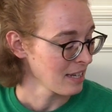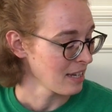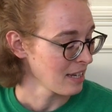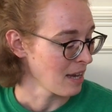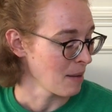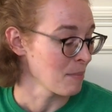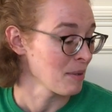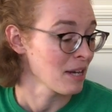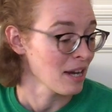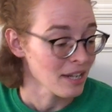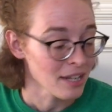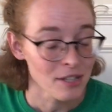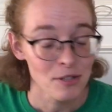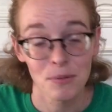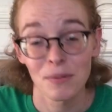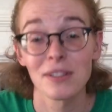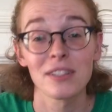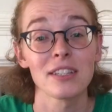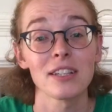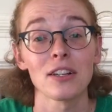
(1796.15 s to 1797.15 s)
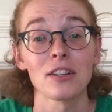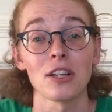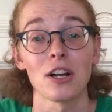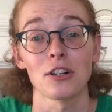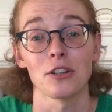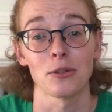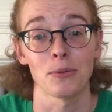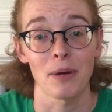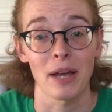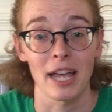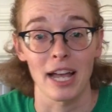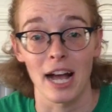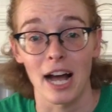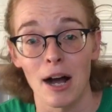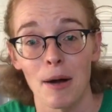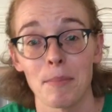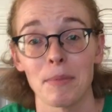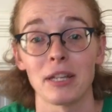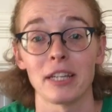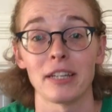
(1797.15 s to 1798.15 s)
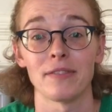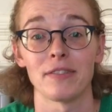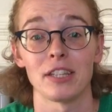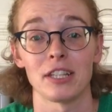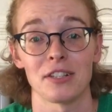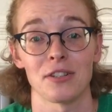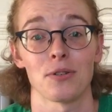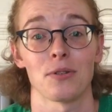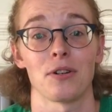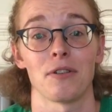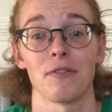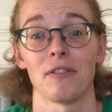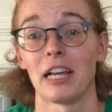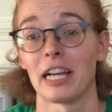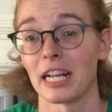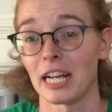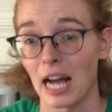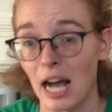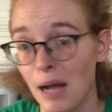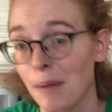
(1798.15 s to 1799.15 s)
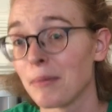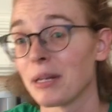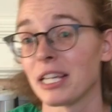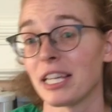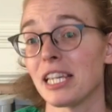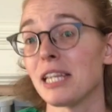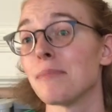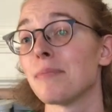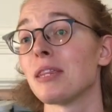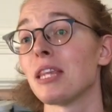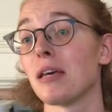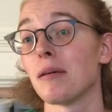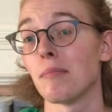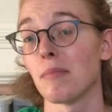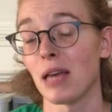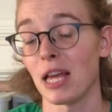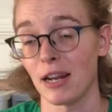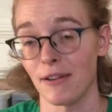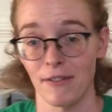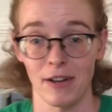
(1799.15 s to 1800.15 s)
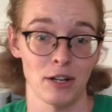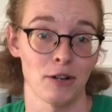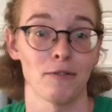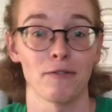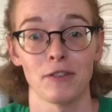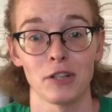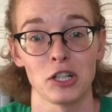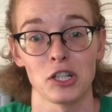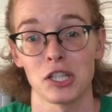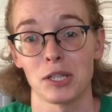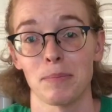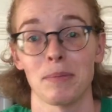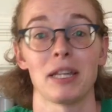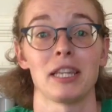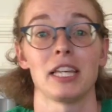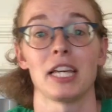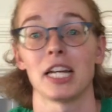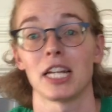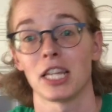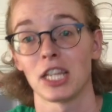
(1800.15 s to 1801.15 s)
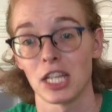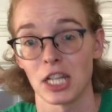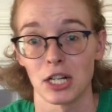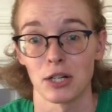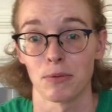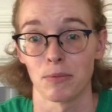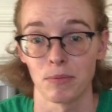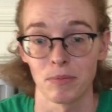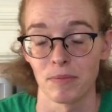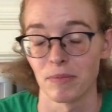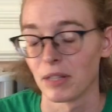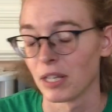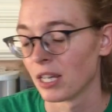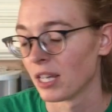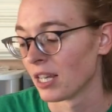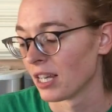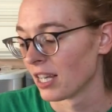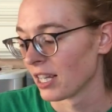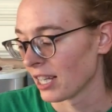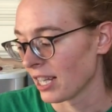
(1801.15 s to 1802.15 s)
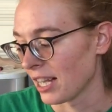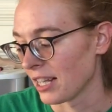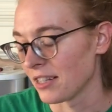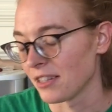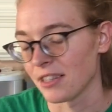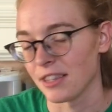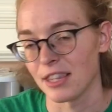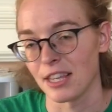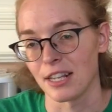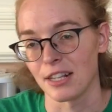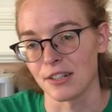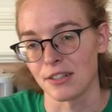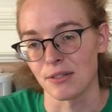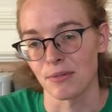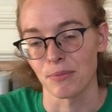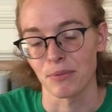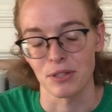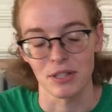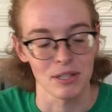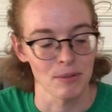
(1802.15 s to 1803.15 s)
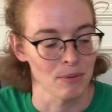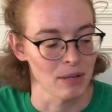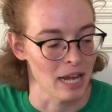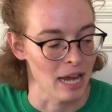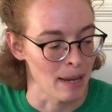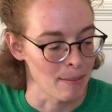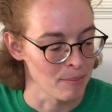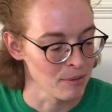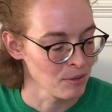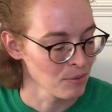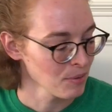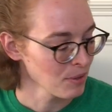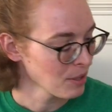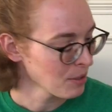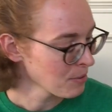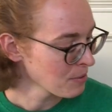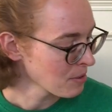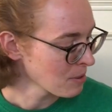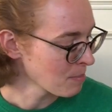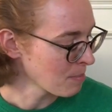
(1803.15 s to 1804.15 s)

I mean, I guess we'll see along the way how many of these sort of like, I'm going to keep them, and if I don't finish them by the end of the year kinds of things, we'll see what happens with those.